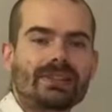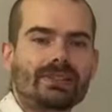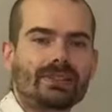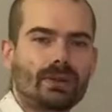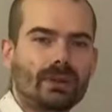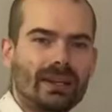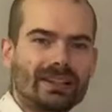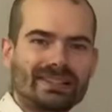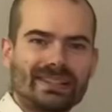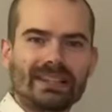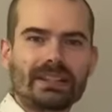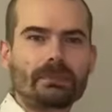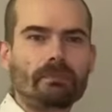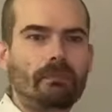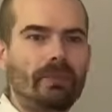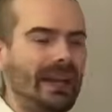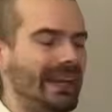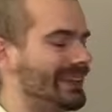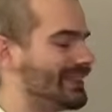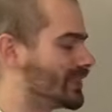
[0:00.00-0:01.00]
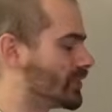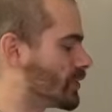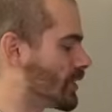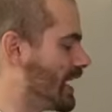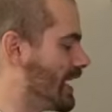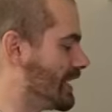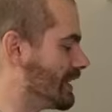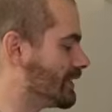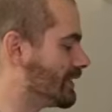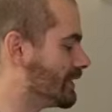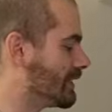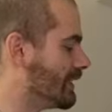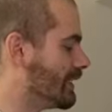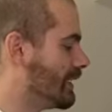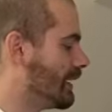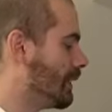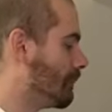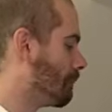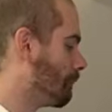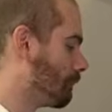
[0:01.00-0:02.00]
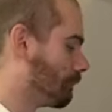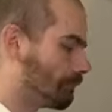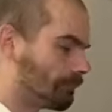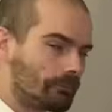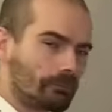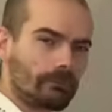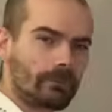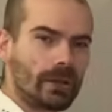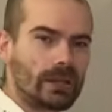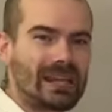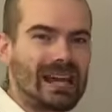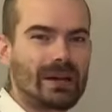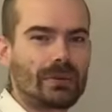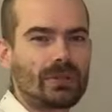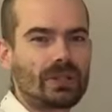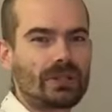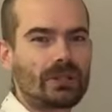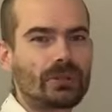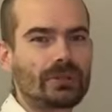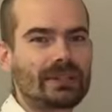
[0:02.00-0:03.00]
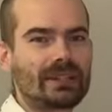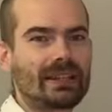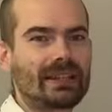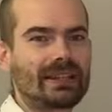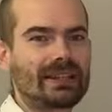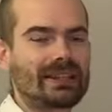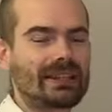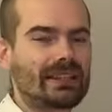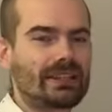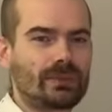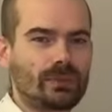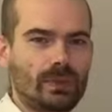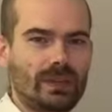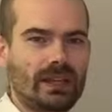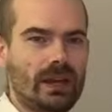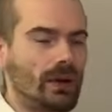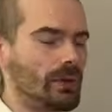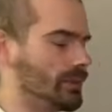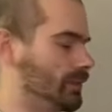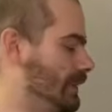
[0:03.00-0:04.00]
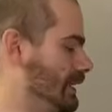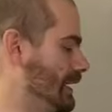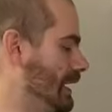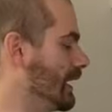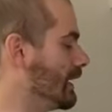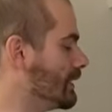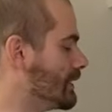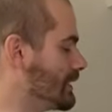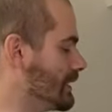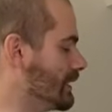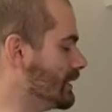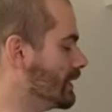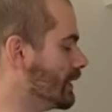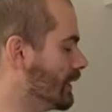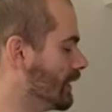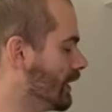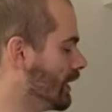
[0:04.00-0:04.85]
So let's say the base rent without the utilities, without VAT.